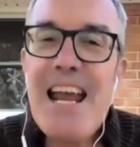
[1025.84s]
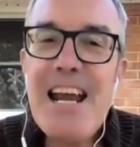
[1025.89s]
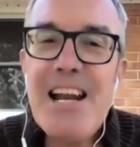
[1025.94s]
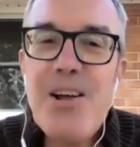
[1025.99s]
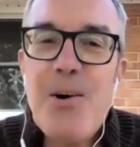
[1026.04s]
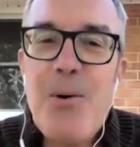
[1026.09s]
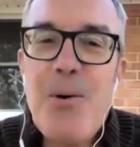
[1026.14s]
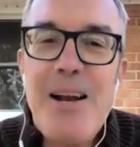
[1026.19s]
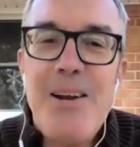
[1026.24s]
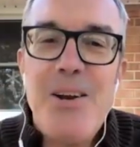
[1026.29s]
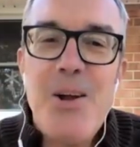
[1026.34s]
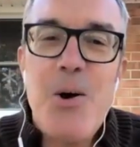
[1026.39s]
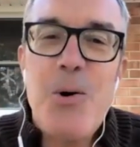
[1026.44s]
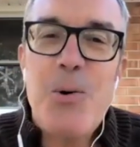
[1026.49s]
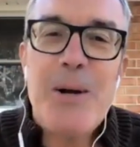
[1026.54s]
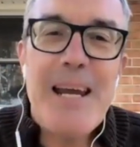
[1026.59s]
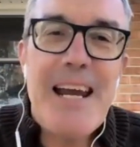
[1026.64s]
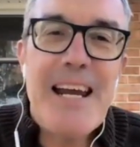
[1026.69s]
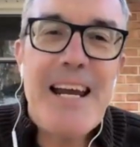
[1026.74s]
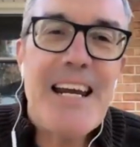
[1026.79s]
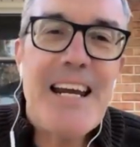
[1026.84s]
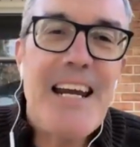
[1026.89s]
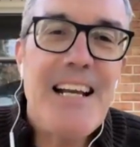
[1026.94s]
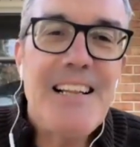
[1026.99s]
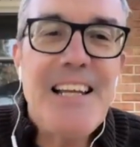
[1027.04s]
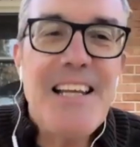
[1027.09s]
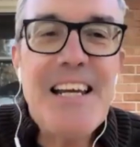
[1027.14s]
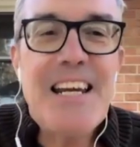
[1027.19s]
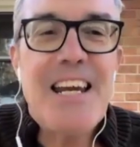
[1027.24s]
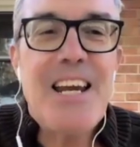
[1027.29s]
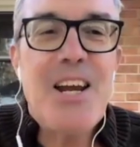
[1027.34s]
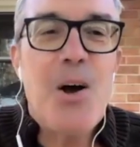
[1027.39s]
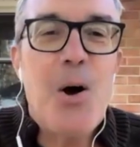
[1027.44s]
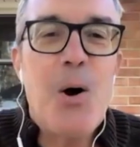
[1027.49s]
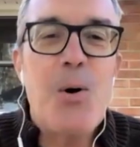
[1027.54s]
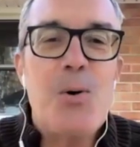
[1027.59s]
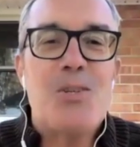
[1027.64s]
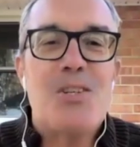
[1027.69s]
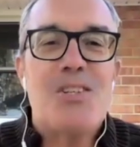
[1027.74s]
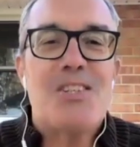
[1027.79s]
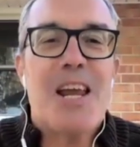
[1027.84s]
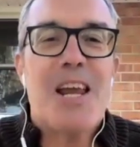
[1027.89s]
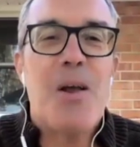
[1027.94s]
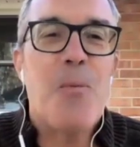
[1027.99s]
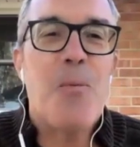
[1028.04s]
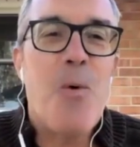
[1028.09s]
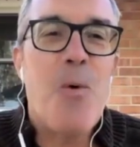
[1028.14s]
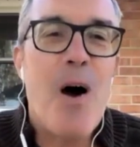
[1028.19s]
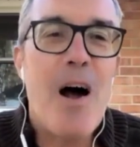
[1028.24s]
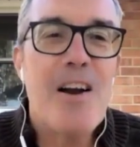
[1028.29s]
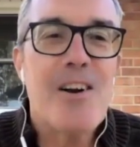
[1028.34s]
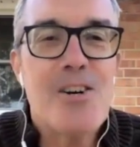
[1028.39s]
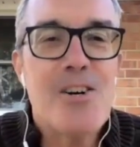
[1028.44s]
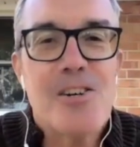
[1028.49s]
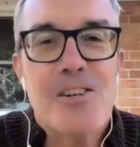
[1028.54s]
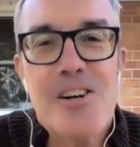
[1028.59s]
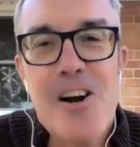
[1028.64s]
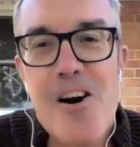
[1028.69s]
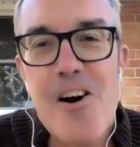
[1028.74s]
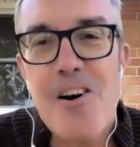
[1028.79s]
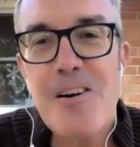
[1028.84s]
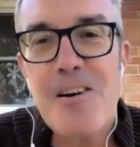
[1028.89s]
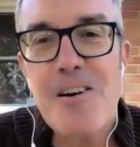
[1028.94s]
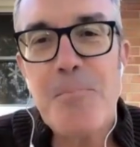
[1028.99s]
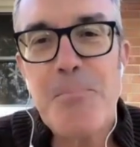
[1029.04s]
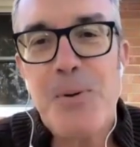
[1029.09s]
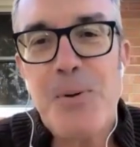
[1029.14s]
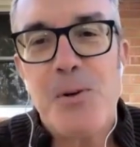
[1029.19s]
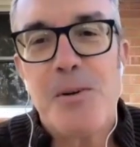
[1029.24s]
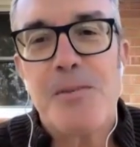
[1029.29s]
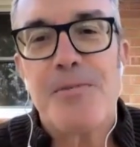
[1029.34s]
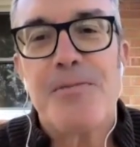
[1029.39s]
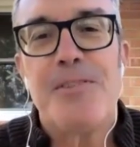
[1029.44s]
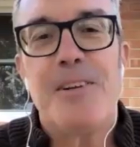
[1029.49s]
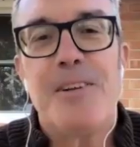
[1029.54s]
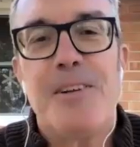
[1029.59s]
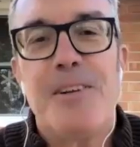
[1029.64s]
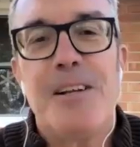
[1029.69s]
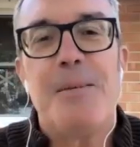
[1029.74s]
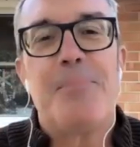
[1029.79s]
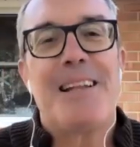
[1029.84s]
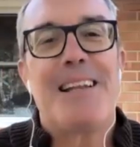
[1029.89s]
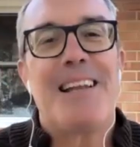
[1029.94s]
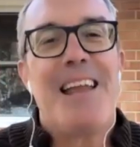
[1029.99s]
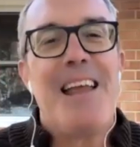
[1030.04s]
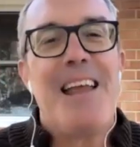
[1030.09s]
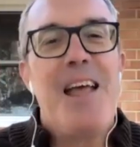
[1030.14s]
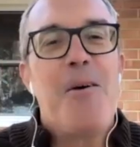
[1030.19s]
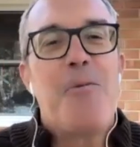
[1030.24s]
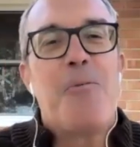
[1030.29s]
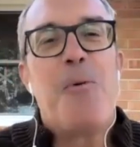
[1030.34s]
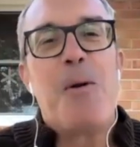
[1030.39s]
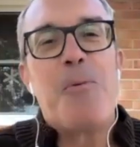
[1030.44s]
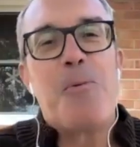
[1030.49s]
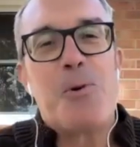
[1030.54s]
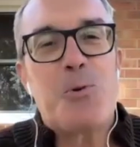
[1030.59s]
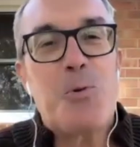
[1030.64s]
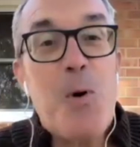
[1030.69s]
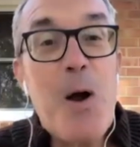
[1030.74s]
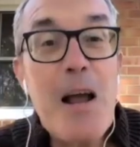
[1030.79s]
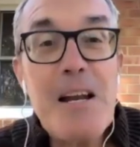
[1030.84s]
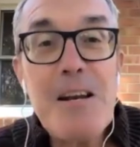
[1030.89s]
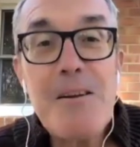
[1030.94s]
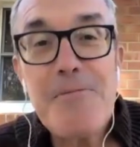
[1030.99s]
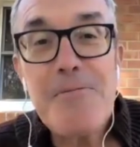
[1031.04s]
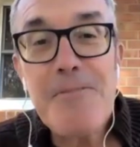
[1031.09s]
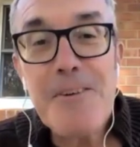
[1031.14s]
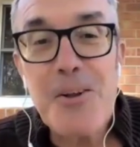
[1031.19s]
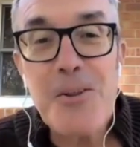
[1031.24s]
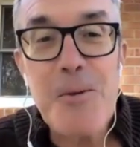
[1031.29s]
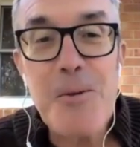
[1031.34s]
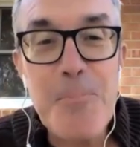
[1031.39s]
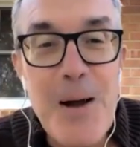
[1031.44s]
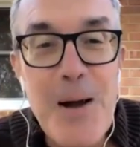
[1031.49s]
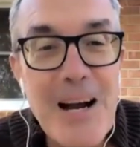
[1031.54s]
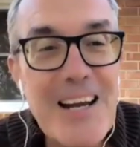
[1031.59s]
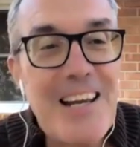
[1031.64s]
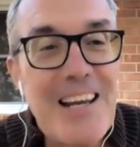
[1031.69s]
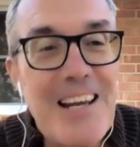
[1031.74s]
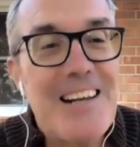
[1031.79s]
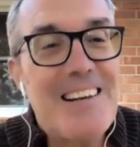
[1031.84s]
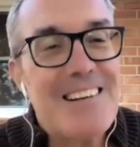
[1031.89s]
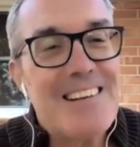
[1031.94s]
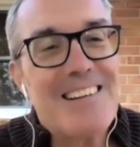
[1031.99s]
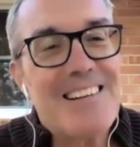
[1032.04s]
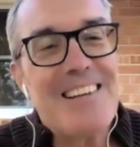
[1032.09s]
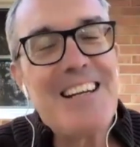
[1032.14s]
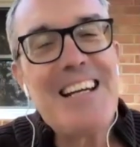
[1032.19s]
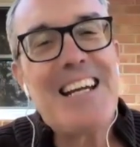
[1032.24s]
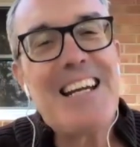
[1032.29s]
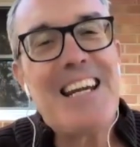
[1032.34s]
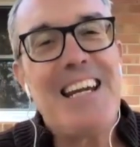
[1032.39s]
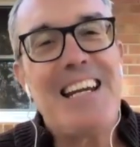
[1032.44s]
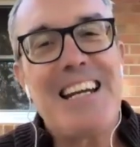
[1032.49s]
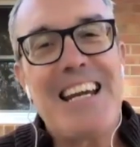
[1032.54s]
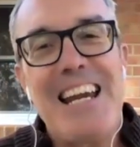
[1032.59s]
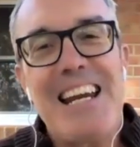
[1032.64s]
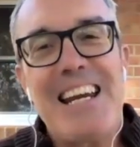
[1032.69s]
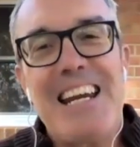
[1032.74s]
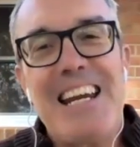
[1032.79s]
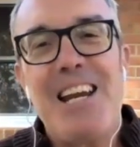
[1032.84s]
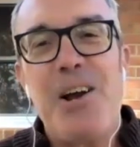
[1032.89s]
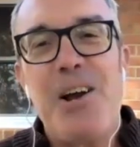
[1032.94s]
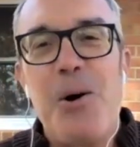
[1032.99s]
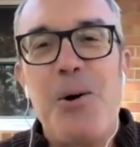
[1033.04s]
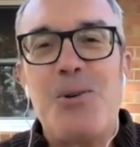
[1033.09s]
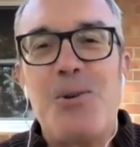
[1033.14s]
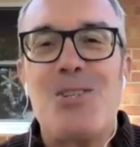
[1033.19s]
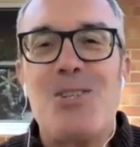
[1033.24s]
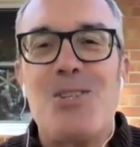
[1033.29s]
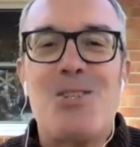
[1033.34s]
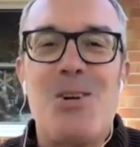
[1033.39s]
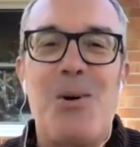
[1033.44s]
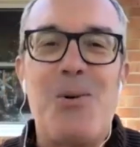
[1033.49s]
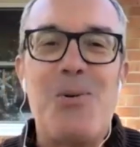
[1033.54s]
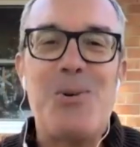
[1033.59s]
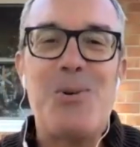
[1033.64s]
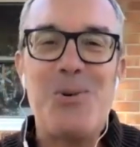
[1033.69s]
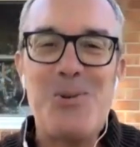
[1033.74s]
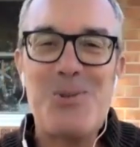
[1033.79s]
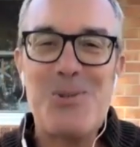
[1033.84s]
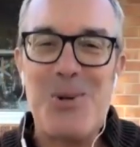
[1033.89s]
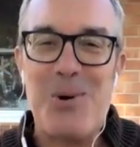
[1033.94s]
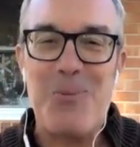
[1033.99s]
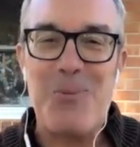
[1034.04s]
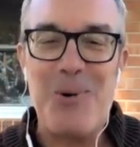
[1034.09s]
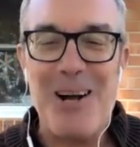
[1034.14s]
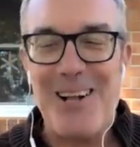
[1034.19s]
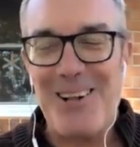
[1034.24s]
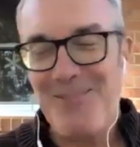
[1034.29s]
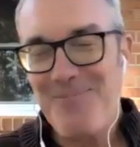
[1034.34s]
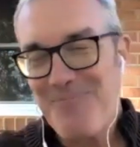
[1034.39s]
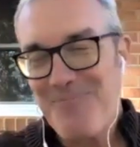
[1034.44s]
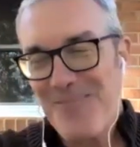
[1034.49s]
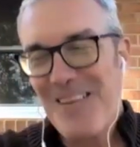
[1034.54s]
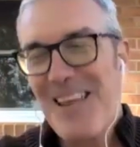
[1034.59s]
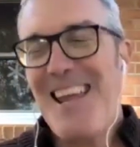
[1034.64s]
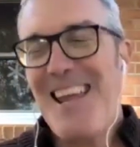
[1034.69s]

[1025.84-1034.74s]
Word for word: Cato, I know kinky, leaky hoses can water your garden beautifully, but when we're trying to fill the bucket, leaky, kinky hoses don't do so well.